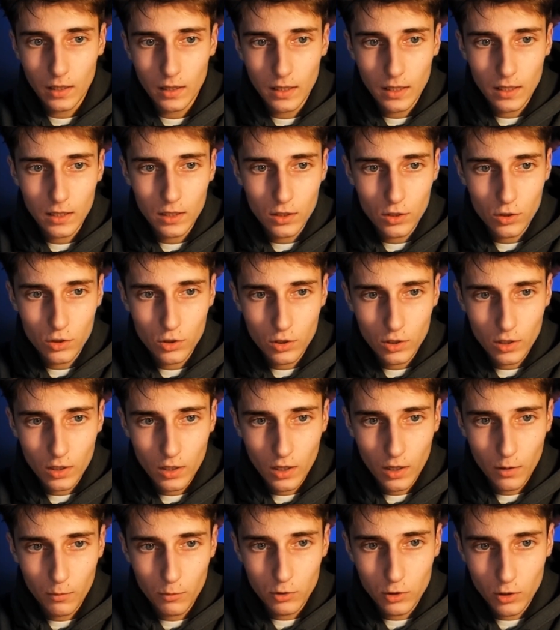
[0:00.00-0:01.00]
And that is
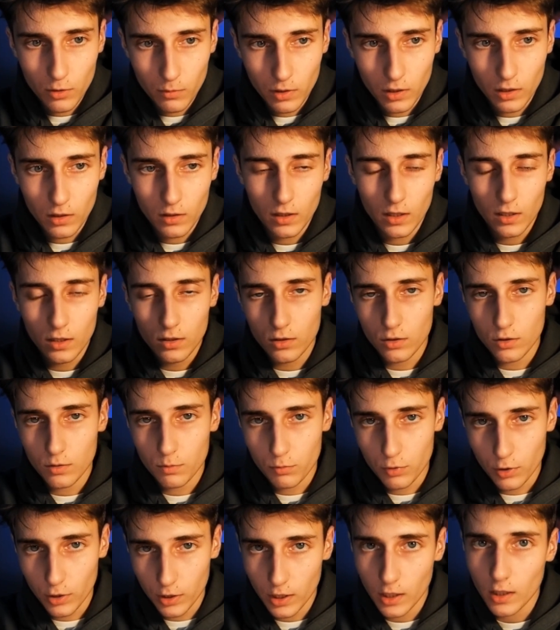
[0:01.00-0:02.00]
something that is
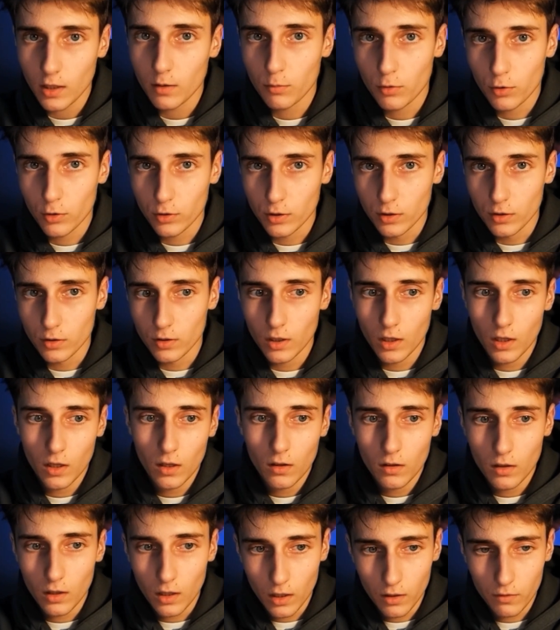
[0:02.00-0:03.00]
pretty dang important
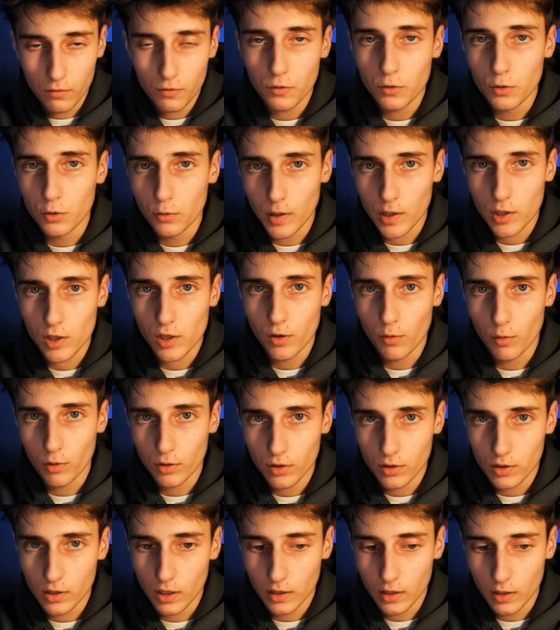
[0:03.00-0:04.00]
if you actually want
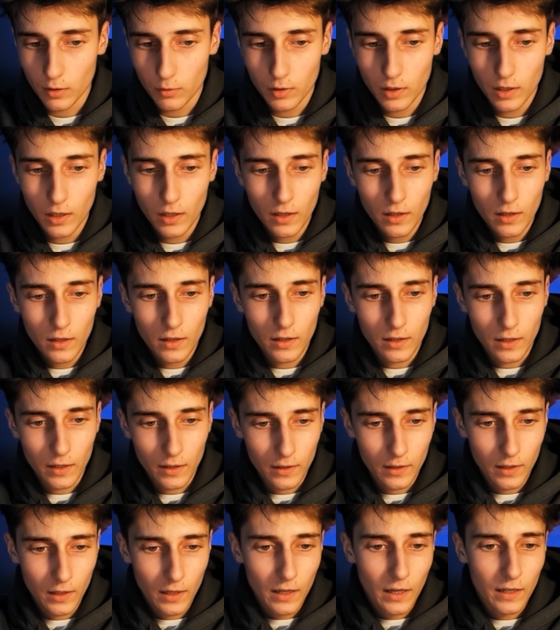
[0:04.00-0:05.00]
to stand out,
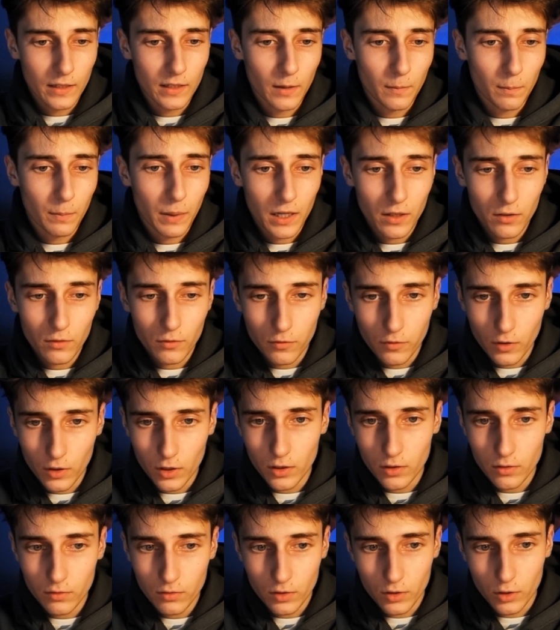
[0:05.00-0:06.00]
okay? And then part
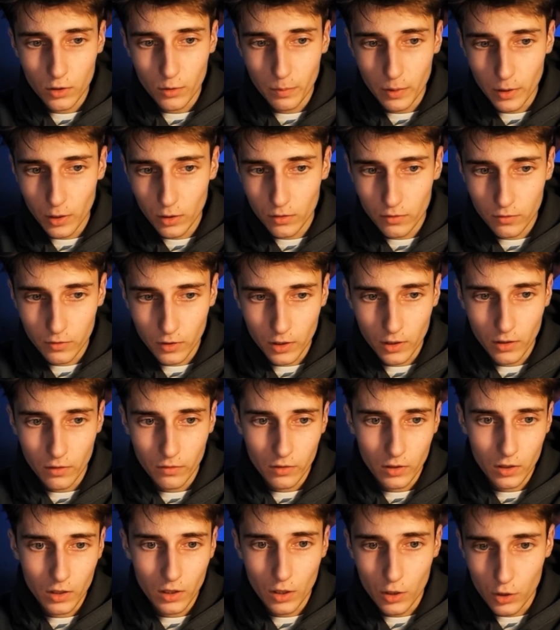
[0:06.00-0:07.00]
5 or pillar
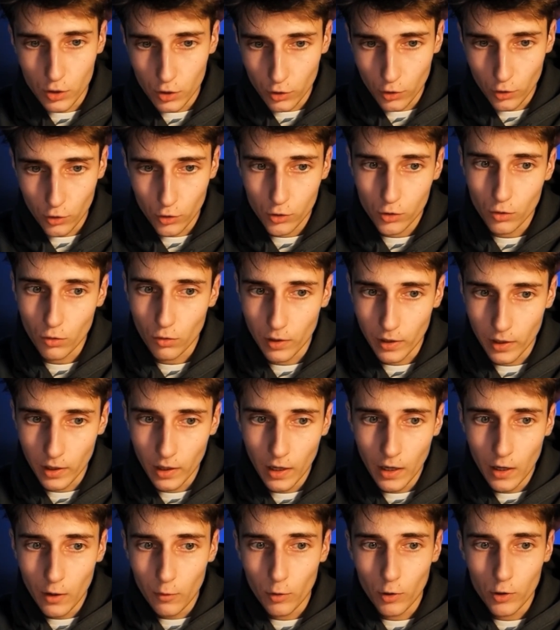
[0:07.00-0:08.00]
5 is your story,
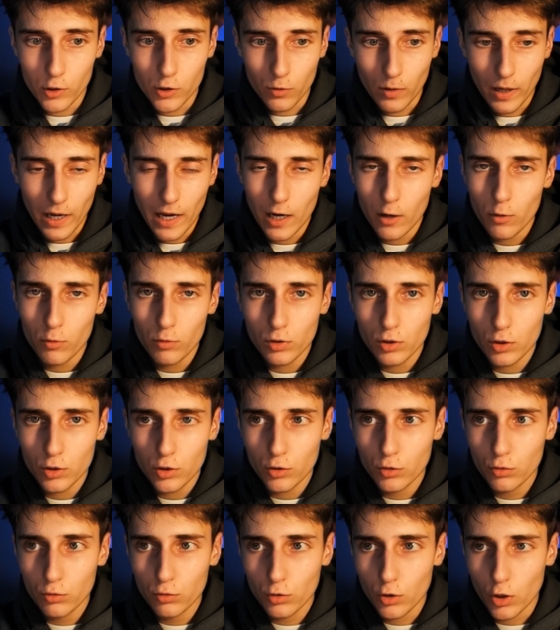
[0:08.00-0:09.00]
right? So how did
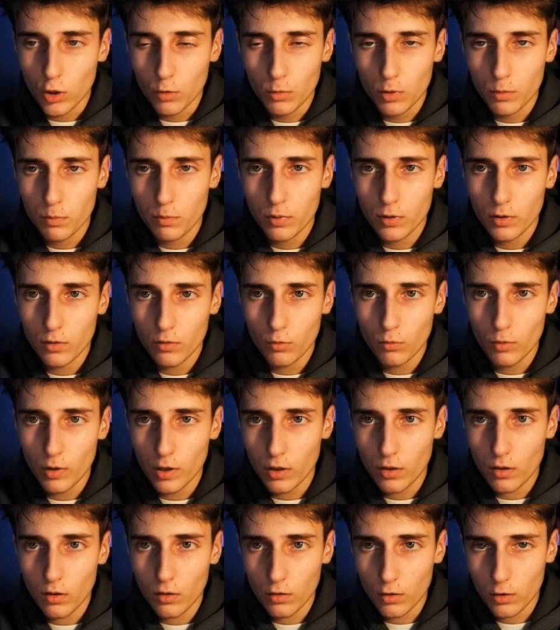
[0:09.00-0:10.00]
you come up
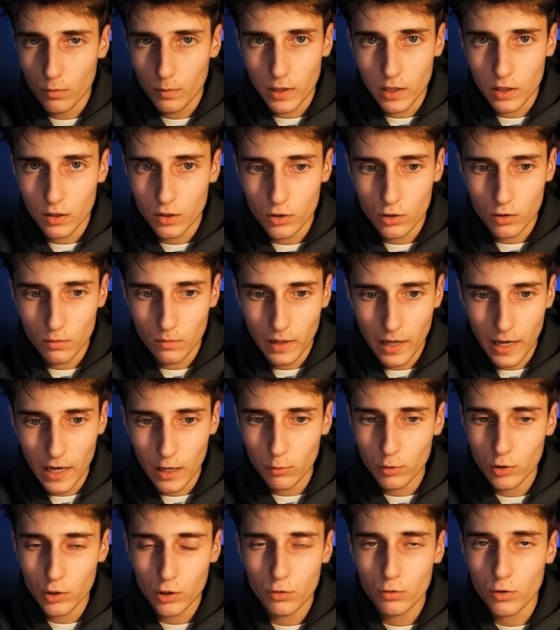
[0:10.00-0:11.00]
with your mechanism?
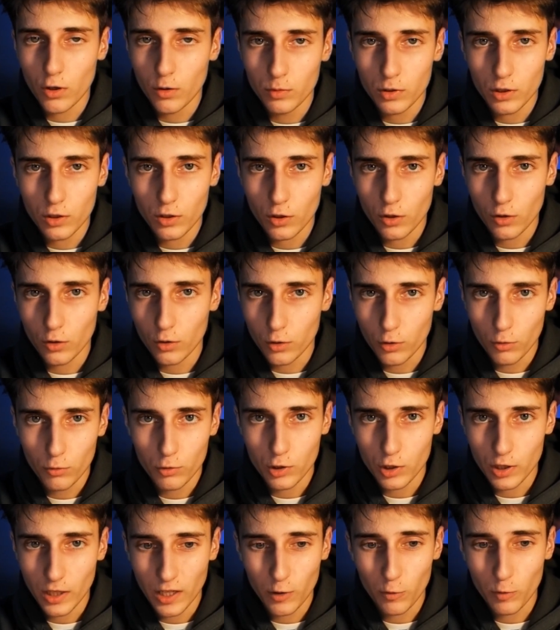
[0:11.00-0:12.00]
How did you come to the
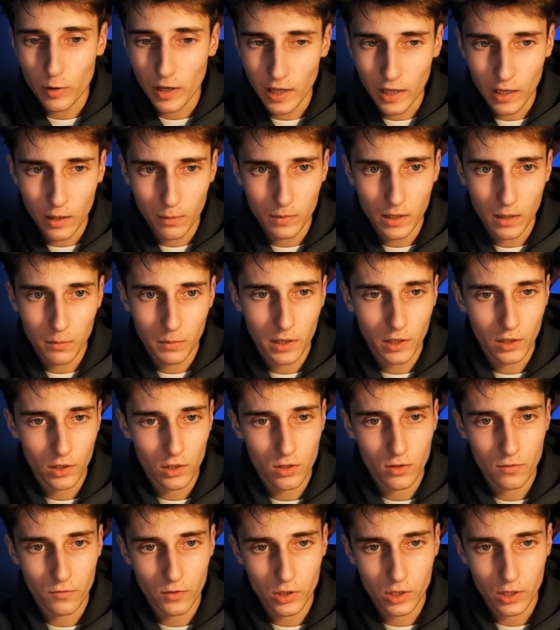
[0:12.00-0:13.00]
conclusion that market
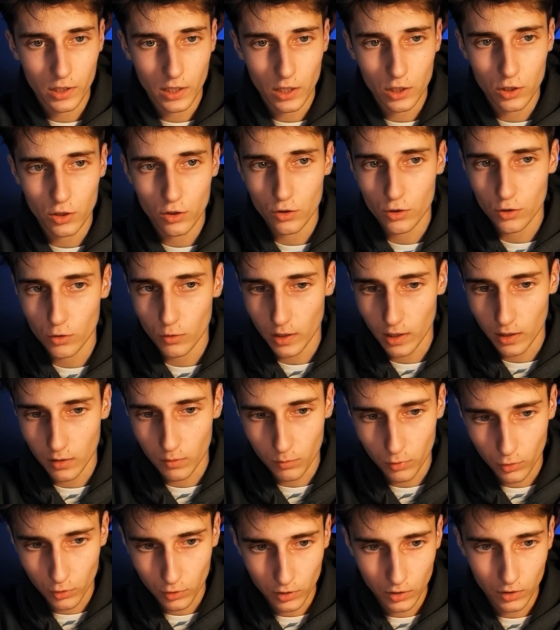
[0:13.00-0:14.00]
sophistication is so dang
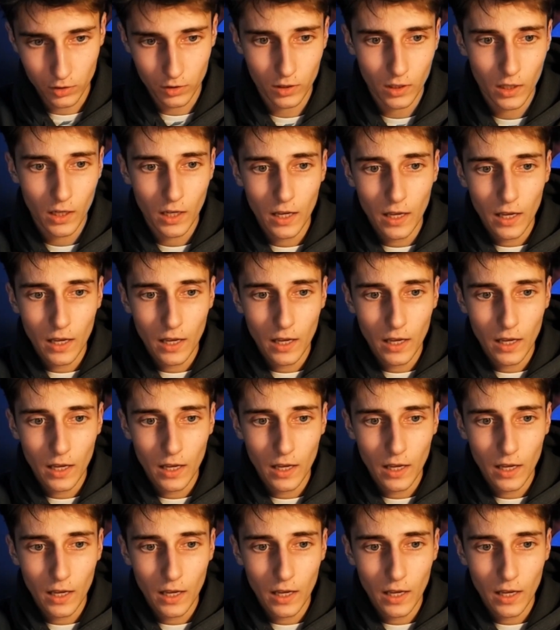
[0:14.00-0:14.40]
important?